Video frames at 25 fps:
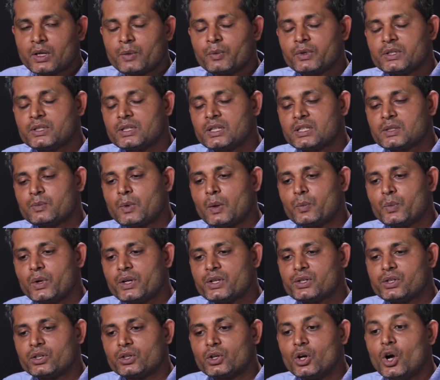to 6
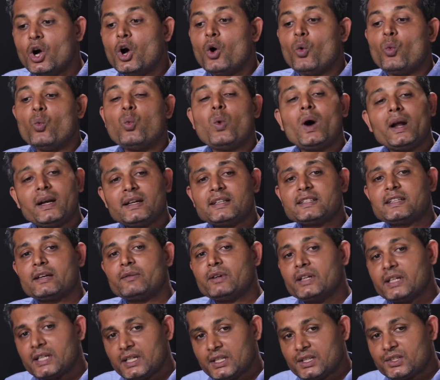population,
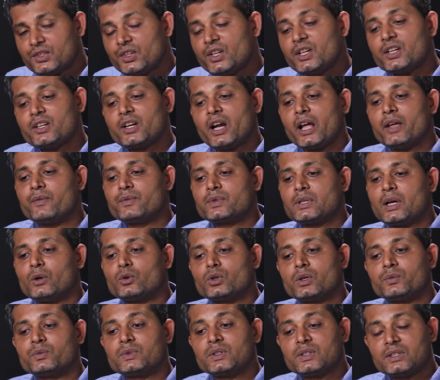173 tribes
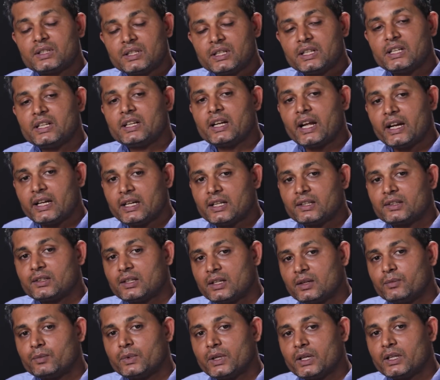out of
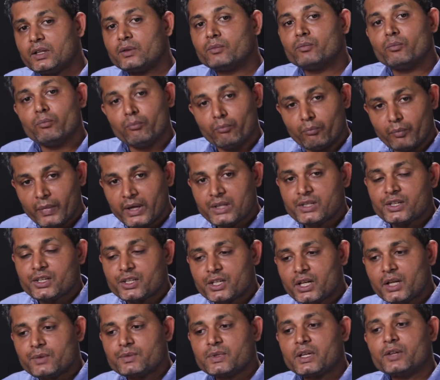393 in major
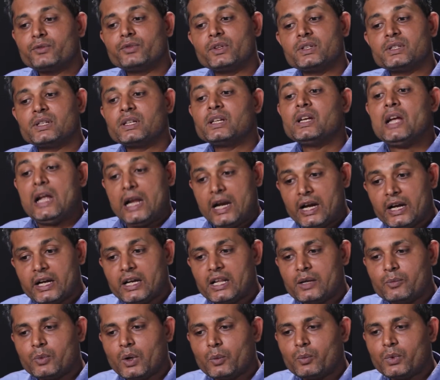tribes are facing
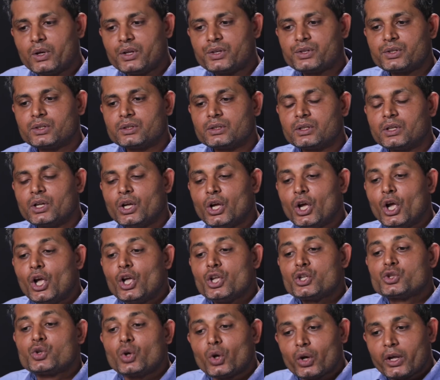depopulation.
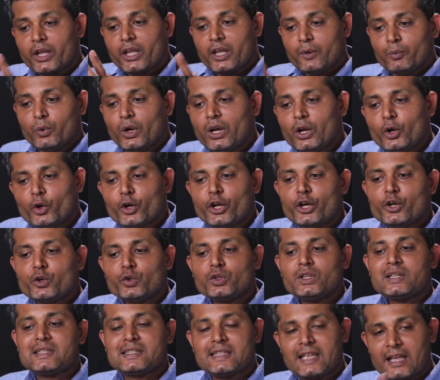So if we look into
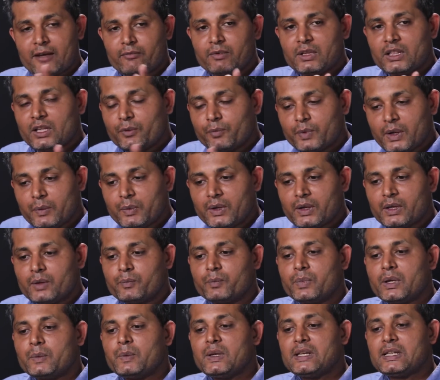the same in the
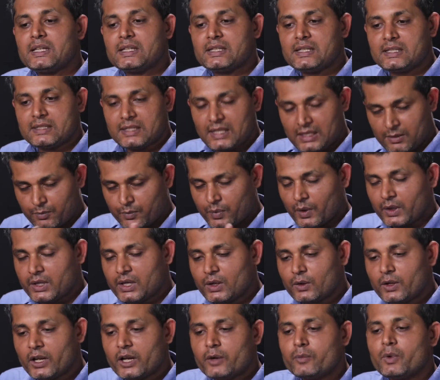PBTGs, that
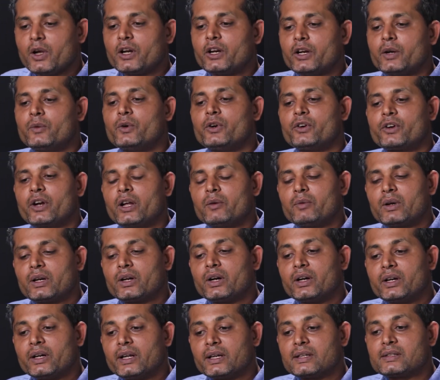particularly vulnerable tribal
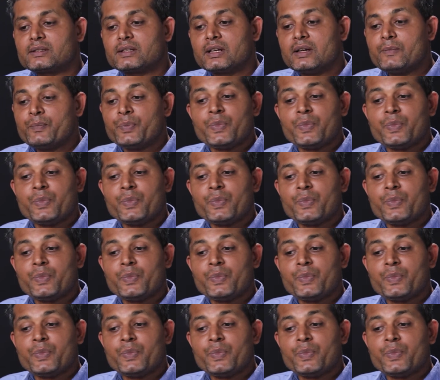context,